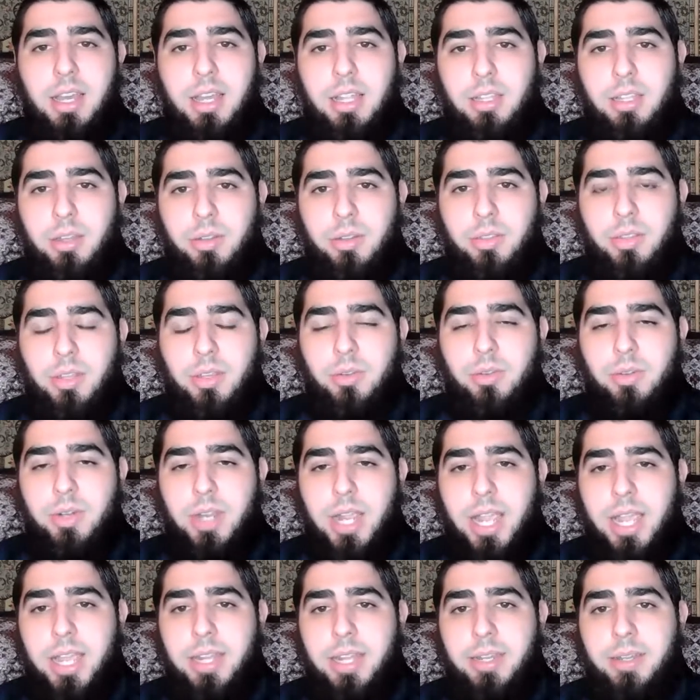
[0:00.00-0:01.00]
learn the
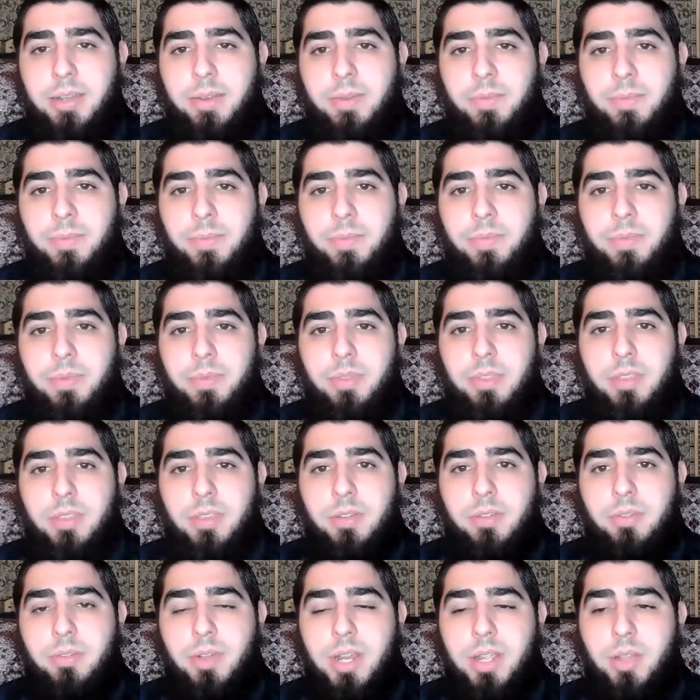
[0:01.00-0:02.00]
Quran,
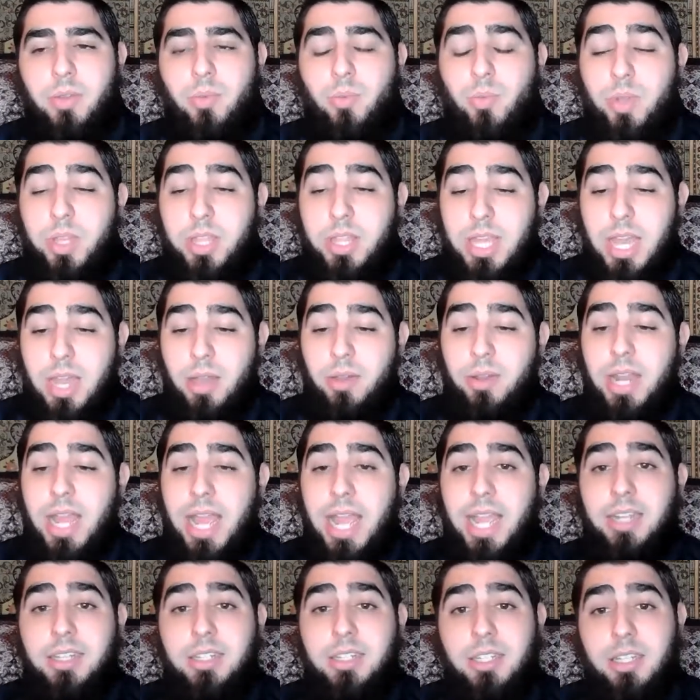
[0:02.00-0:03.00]
right, without
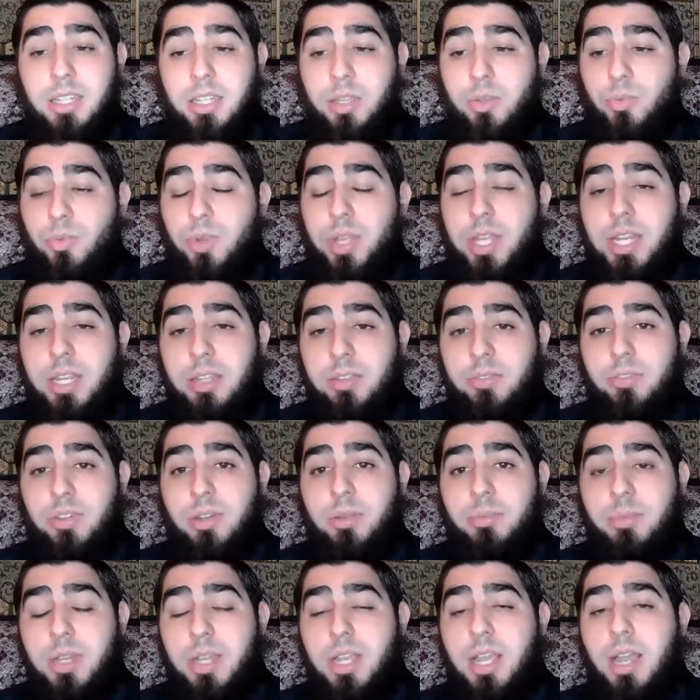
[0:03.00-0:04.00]
actually reading
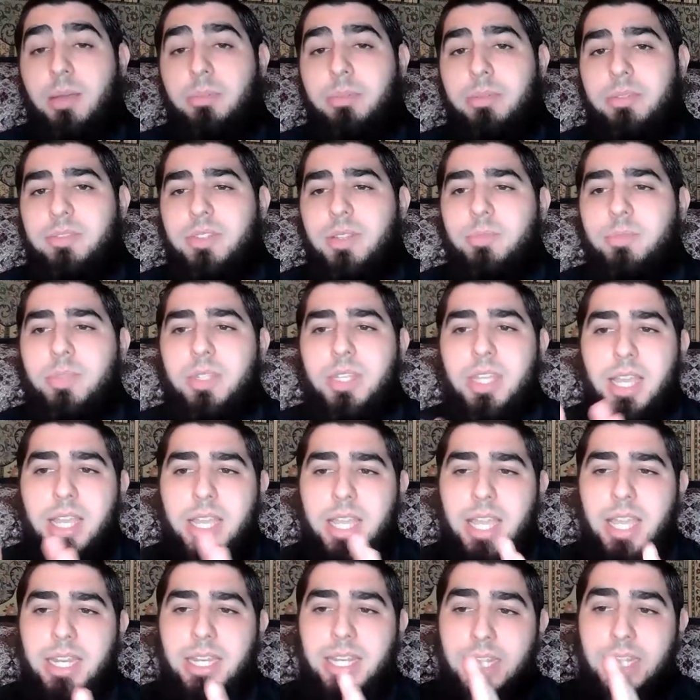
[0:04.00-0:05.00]
from a copy of something?
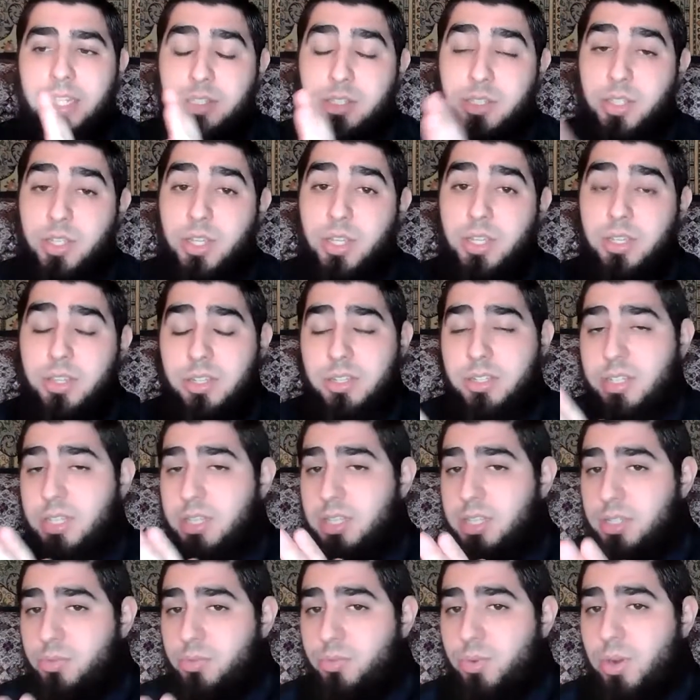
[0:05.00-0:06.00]
Again, that's good. There's
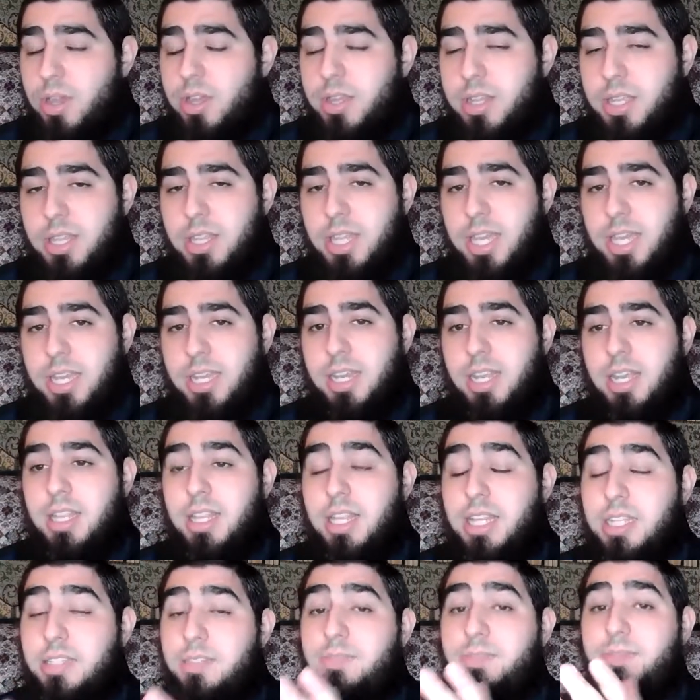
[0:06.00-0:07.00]
nothing wrong in that.
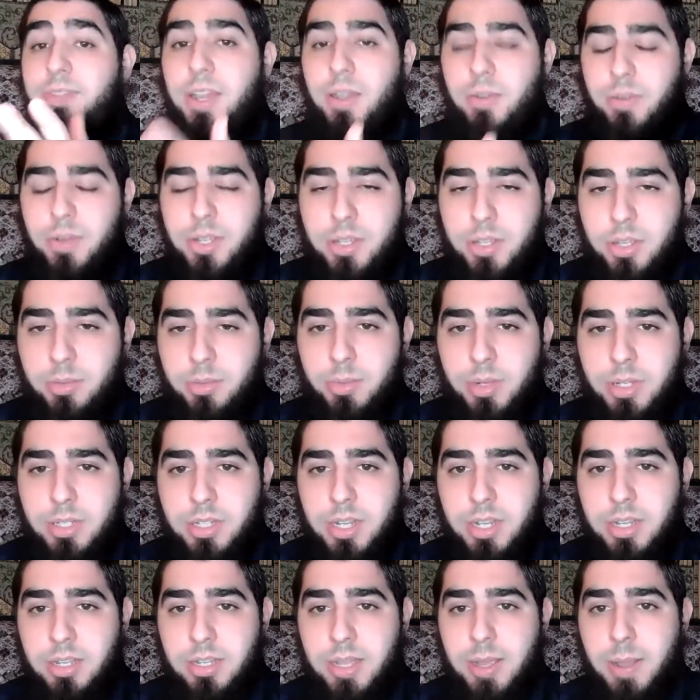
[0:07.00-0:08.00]
That's very good,
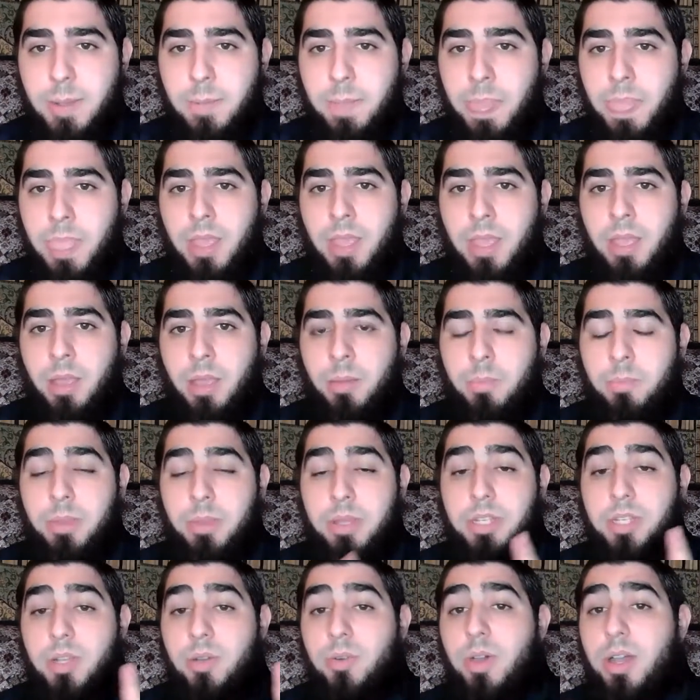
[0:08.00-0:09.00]
mashallah.
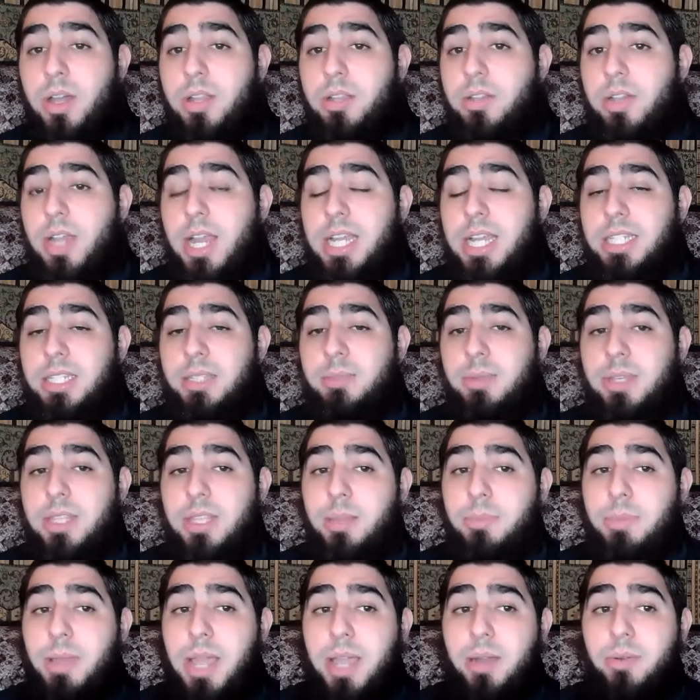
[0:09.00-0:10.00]
But don't underestimate
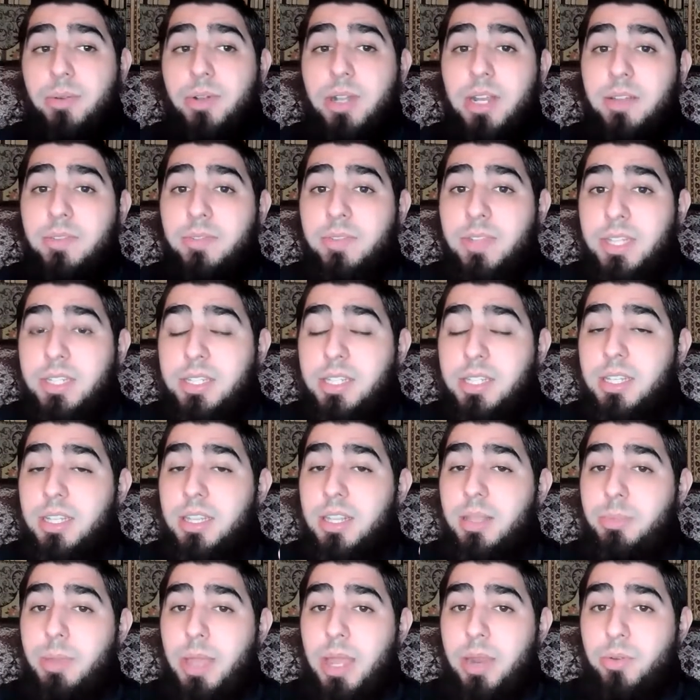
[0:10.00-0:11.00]
the power of listening,
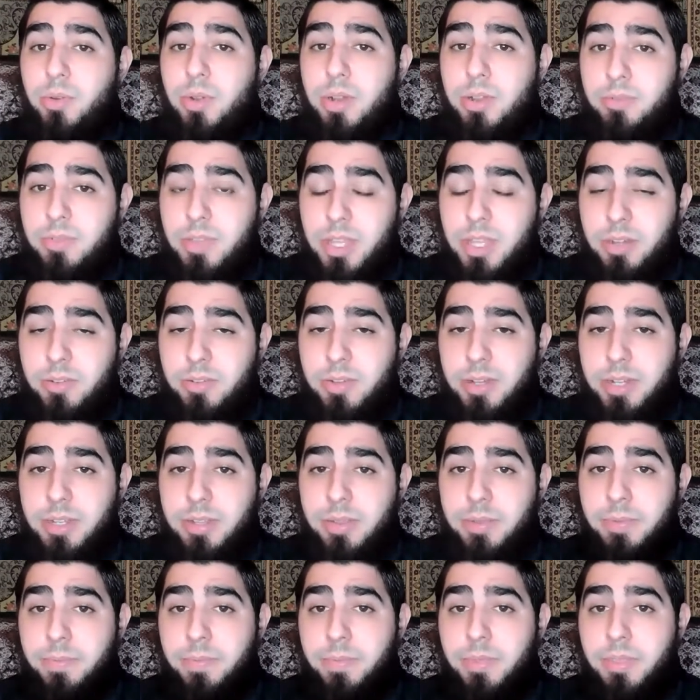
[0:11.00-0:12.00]
the power of hearing,
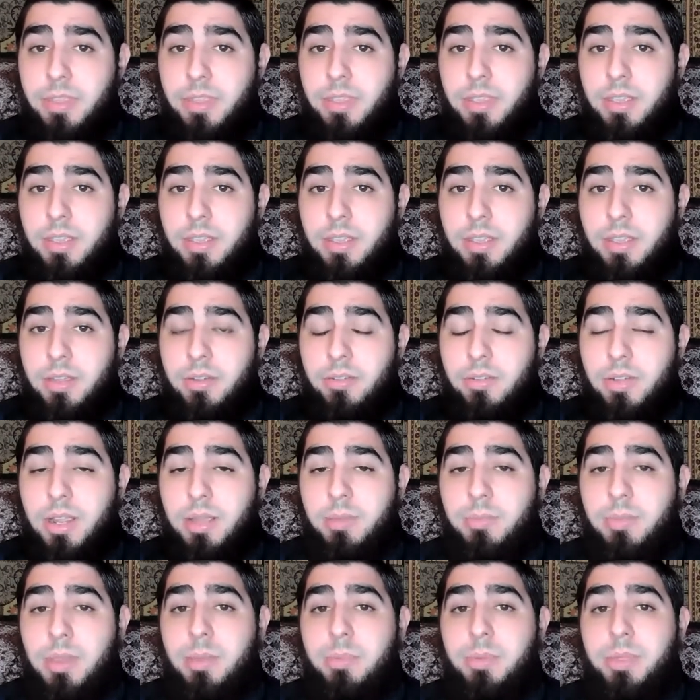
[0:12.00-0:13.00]

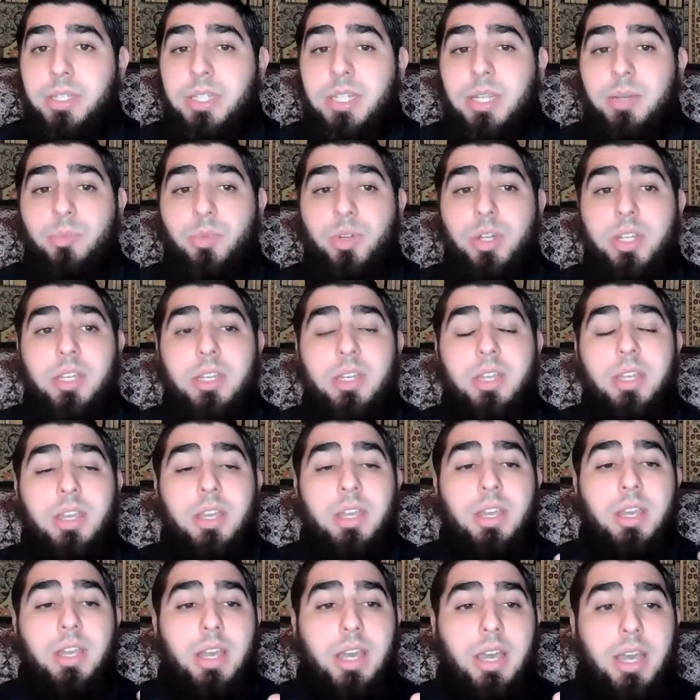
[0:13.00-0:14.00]
right? Maybe someone,
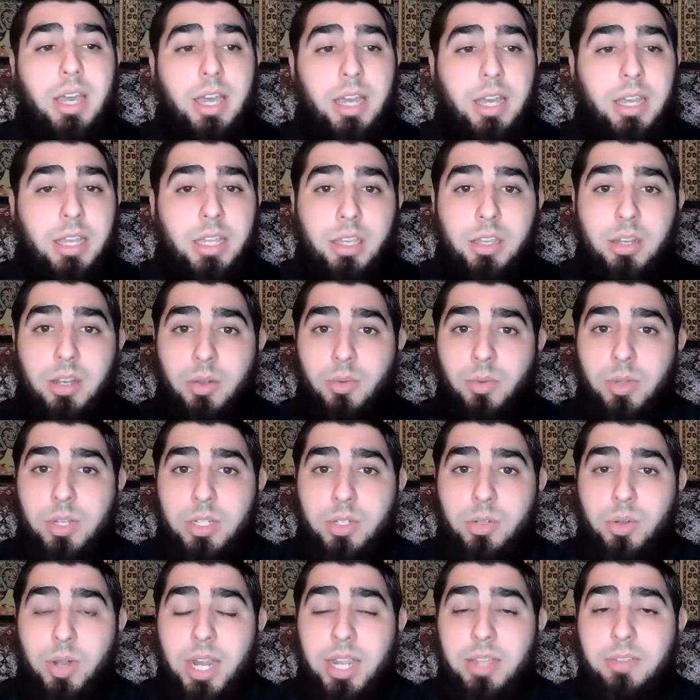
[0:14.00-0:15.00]
when
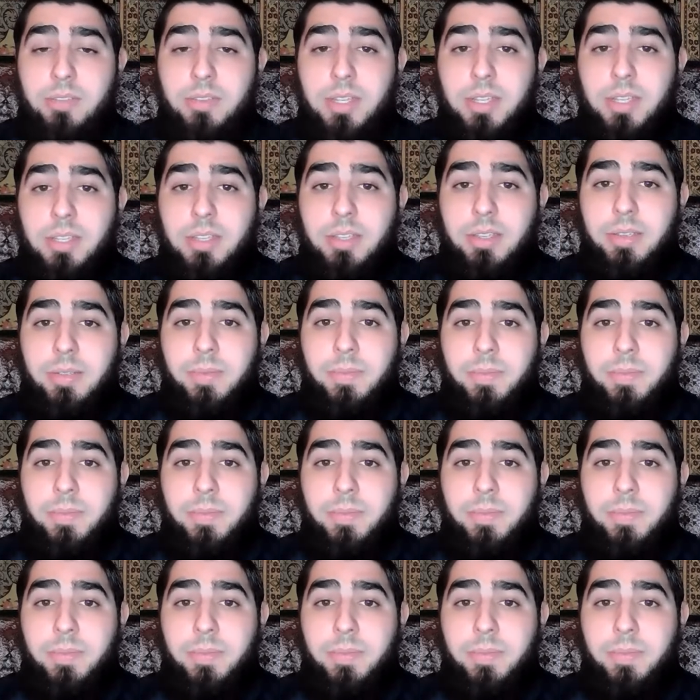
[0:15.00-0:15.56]
driving,